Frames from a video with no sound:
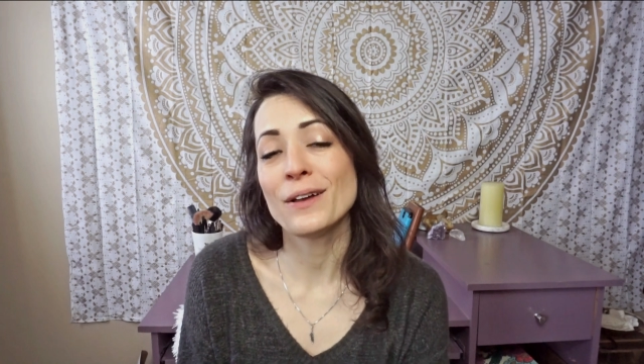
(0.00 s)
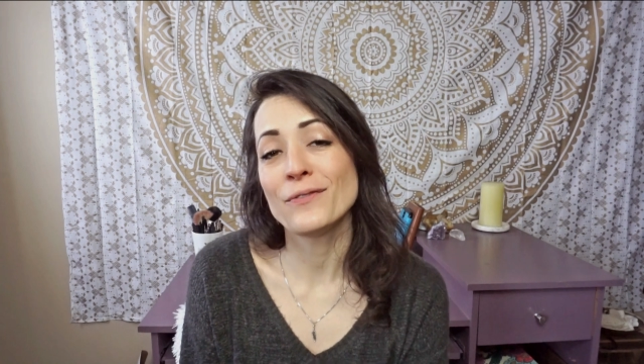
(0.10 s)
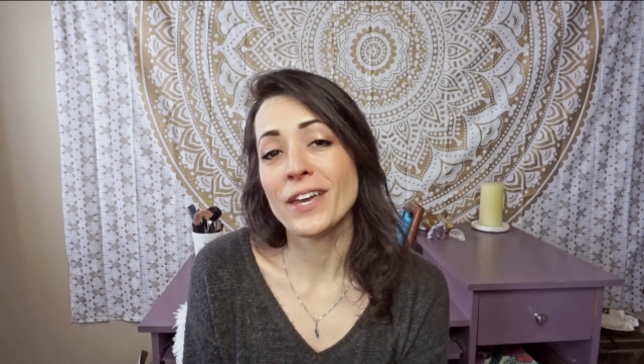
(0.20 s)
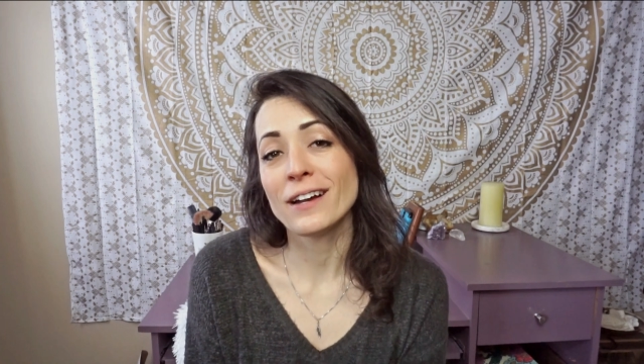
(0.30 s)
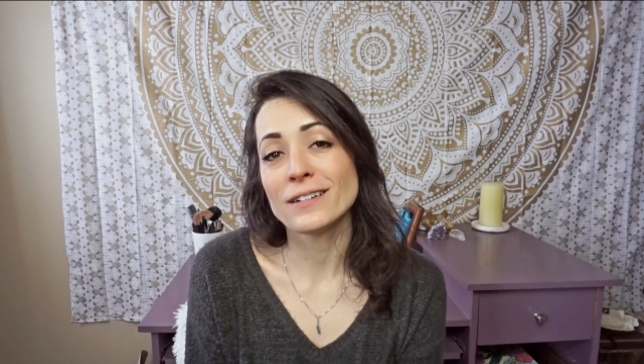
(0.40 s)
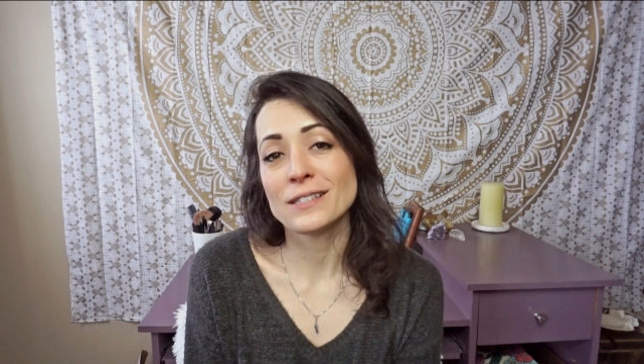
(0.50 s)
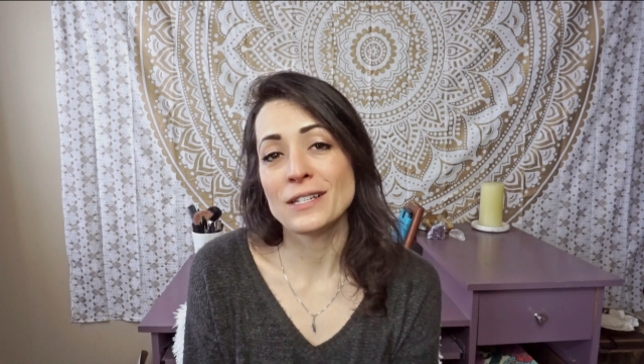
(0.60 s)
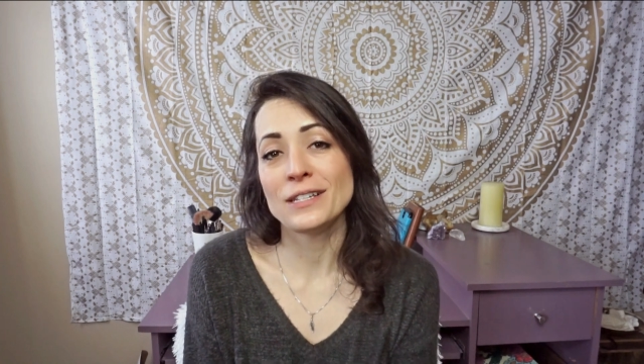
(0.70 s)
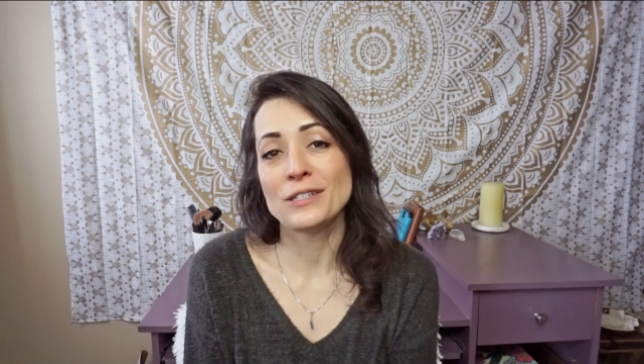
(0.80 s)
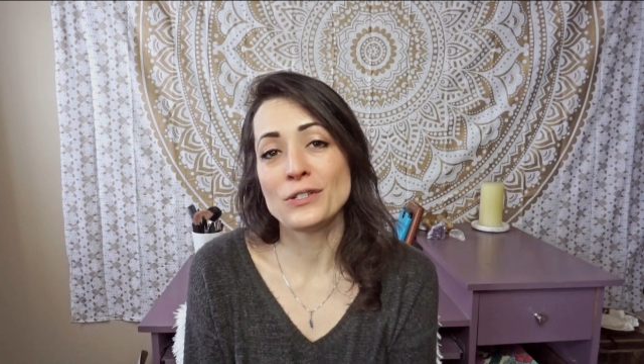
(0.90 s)
of carrot
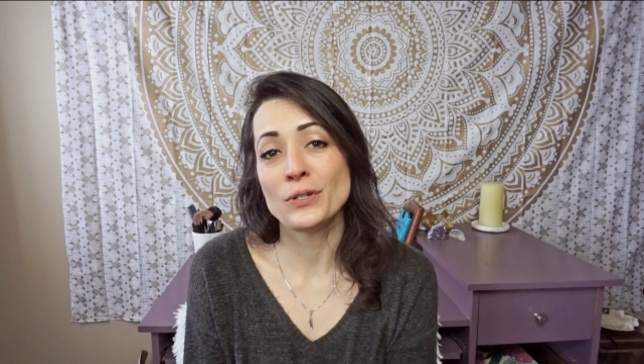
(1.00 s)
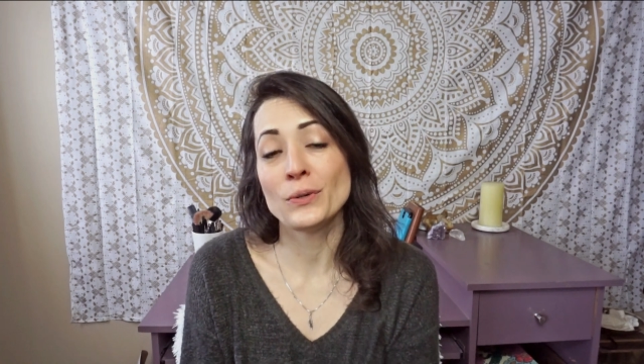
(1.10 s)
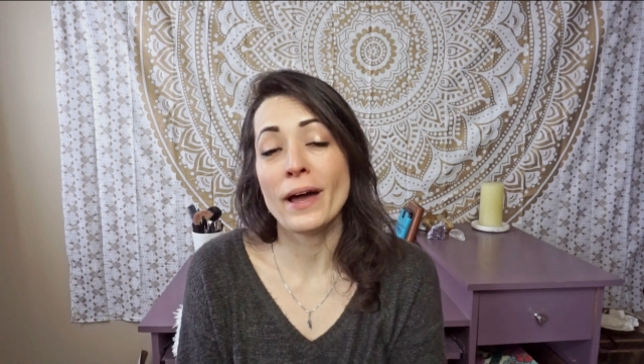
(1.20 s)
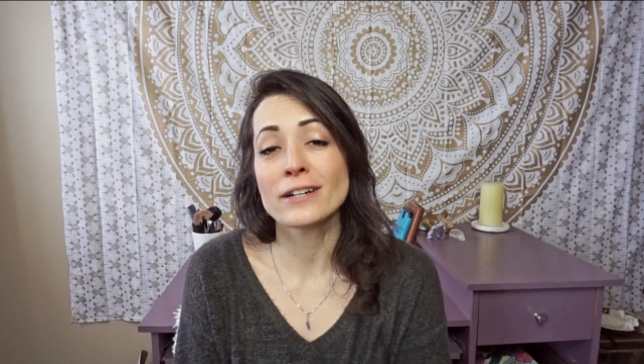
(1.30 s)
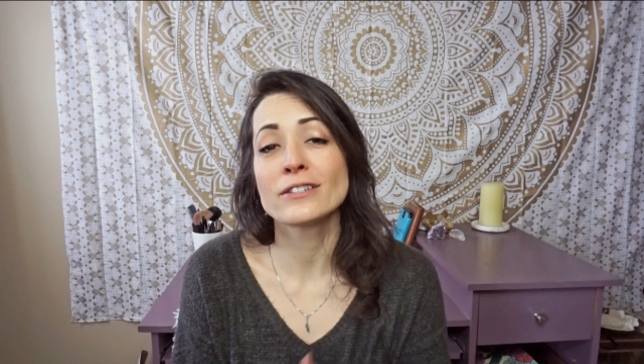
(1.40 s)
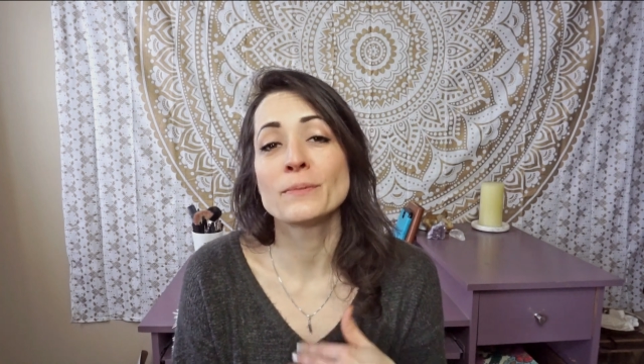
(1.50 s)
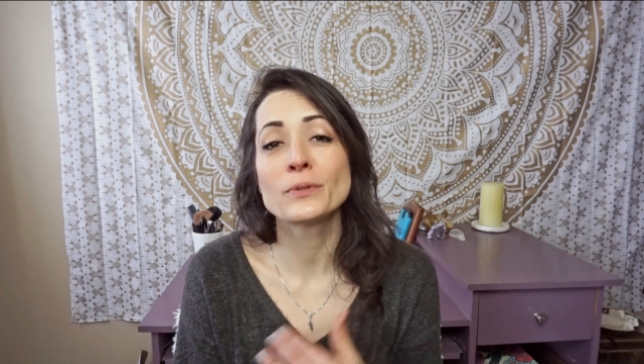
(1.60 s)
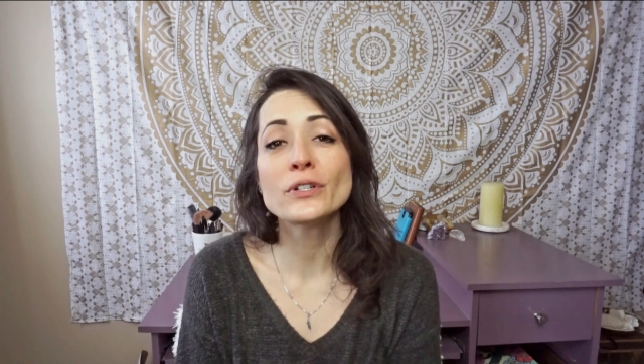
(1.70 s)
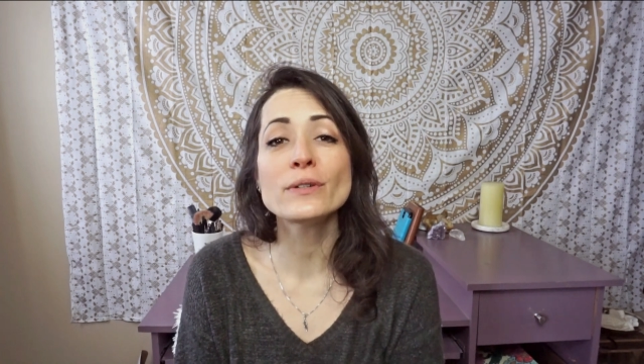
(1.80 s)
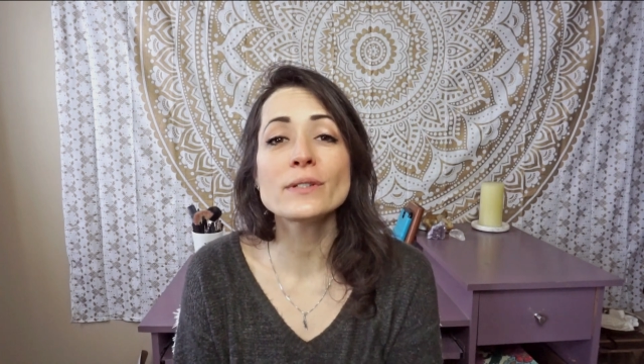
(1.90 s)
seeds to actually
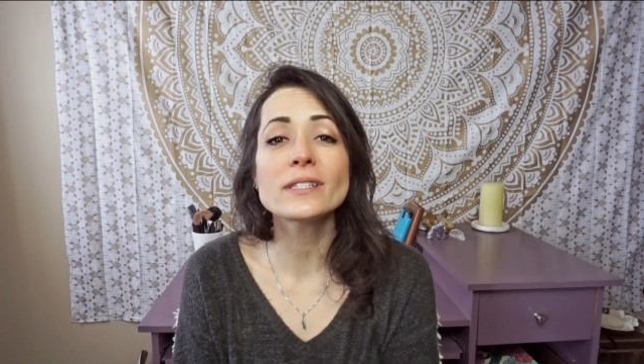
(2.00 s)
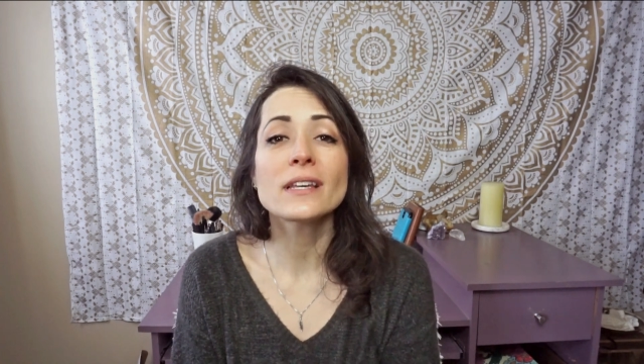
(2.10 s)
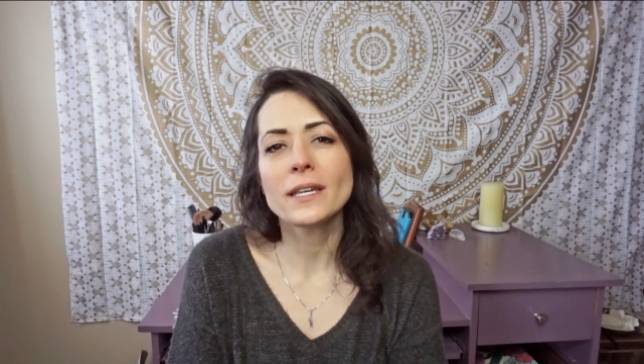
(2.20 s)
produce.